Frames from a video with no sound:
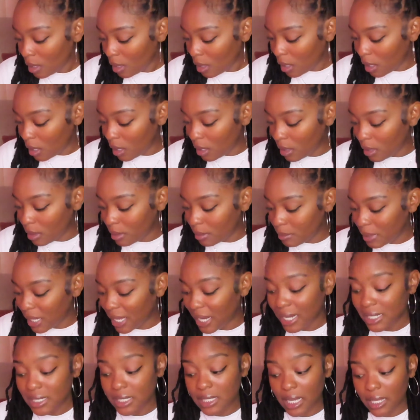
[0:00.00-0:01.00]
And
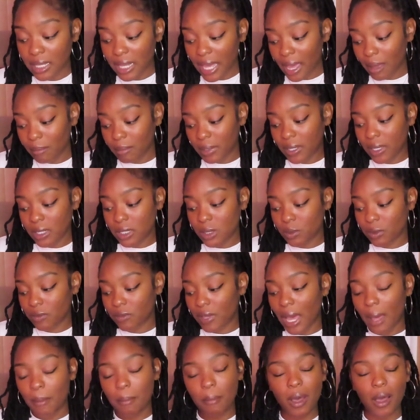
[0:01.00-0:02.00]
I say that because we've
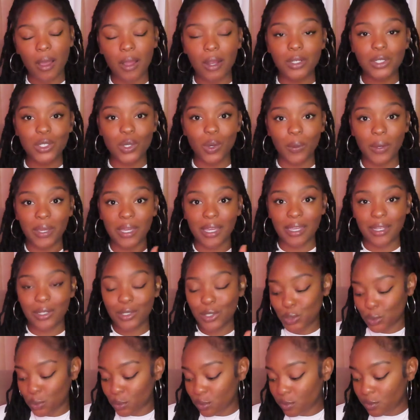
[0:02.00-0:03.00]
got Mars going
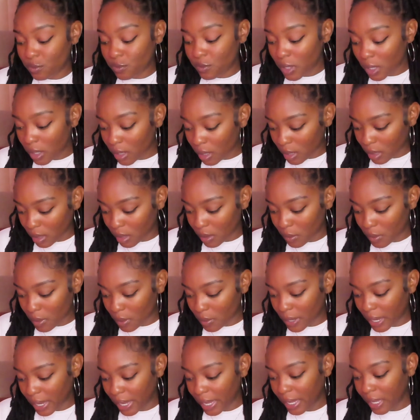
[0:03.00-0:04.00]
into Virgo,
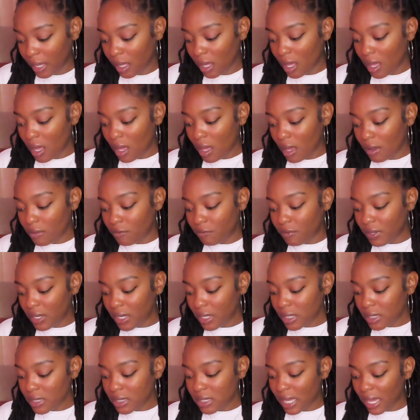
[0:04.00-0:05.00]
okay?
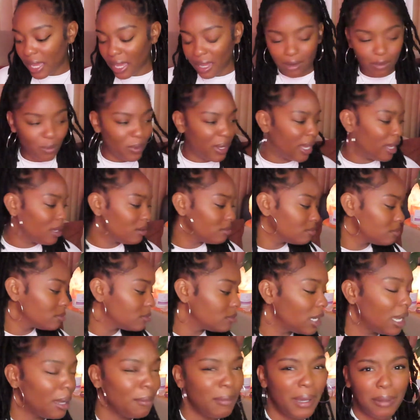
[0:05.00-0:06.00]
Venus, wait,
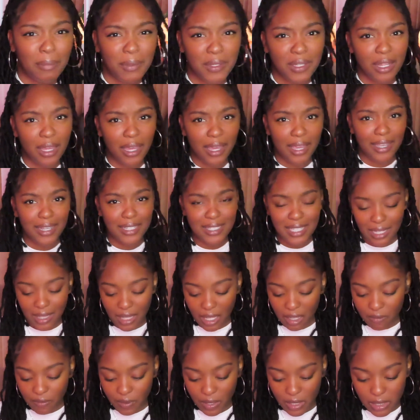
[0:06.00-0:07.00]
I might be lying, because I
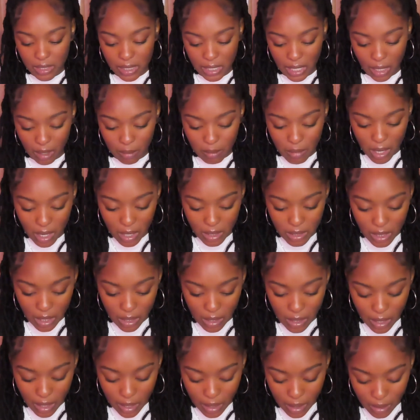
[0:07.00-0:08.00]
think Venus and Mars
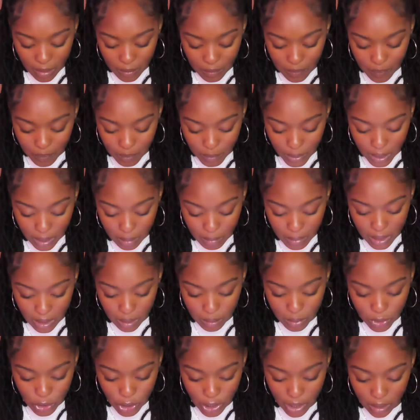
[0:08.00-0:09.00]
are there, but let me
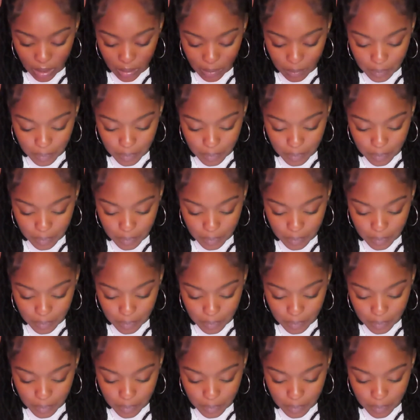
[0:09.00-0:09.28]
double check.